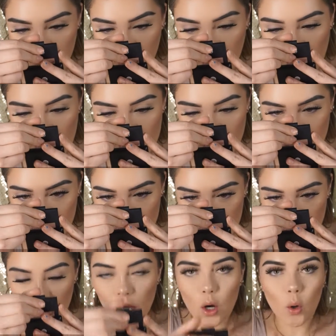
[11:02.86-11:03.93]

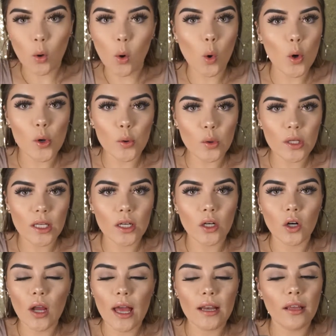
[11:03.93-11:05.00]
cakey, oily,
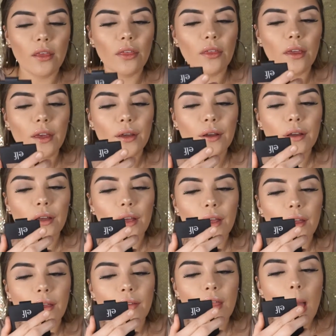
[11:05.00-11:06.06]
or anything
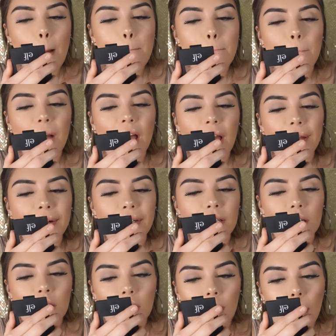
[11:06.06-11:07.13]
in that matter.